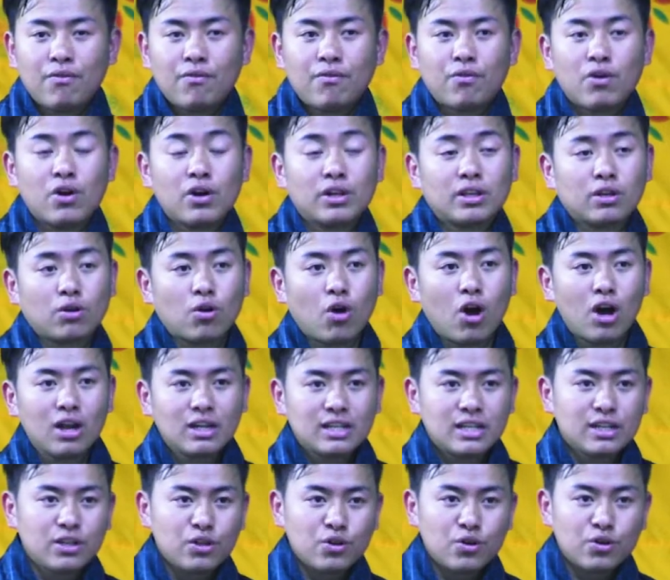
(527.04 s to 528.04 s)
for the
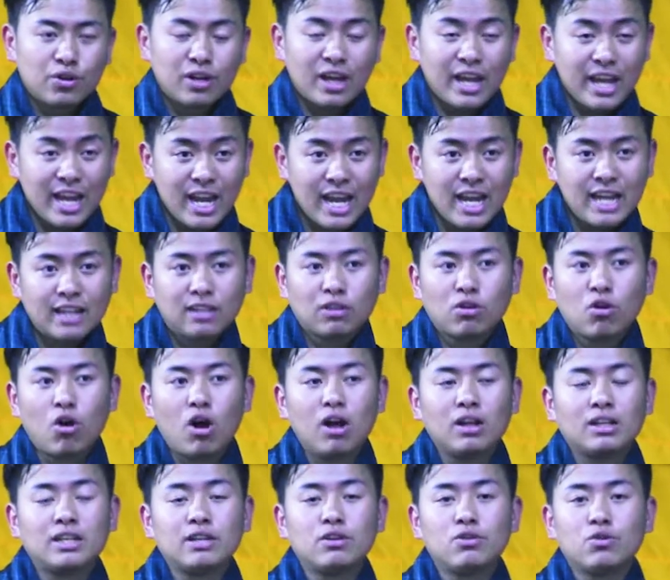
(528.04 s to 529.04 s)
Golden Youth, 8th
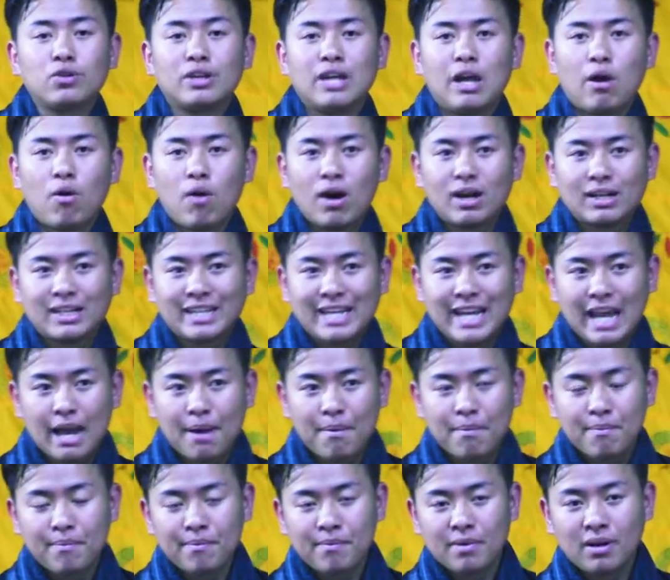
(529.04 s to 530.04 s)
Golden Youth Award
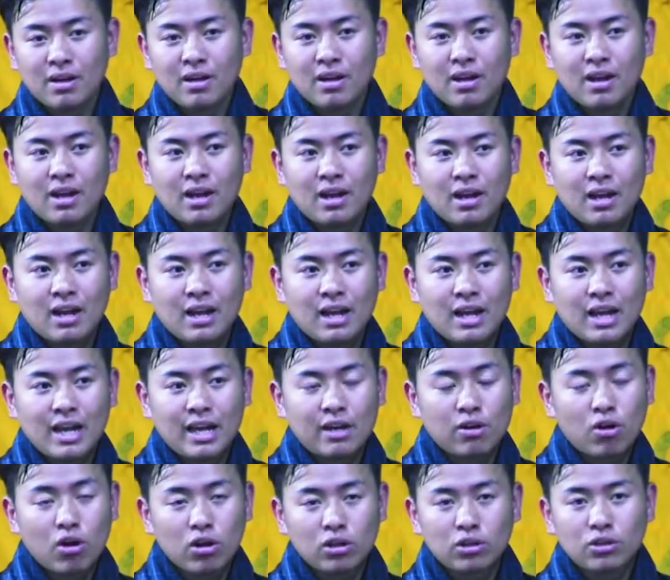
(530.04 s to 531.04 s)
Camp.
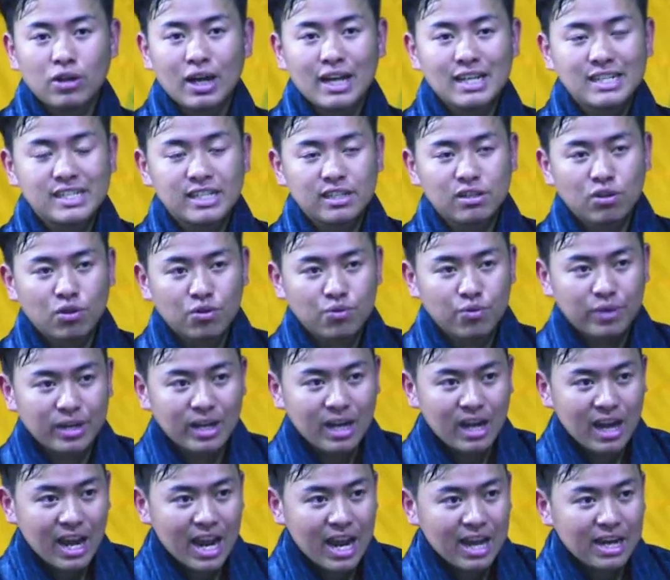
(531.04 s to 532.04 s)
And although I did not
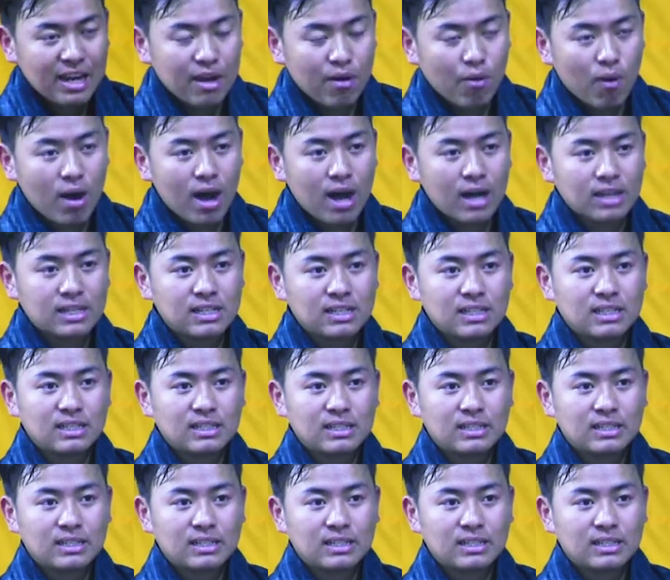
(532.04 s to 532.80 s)
win any award,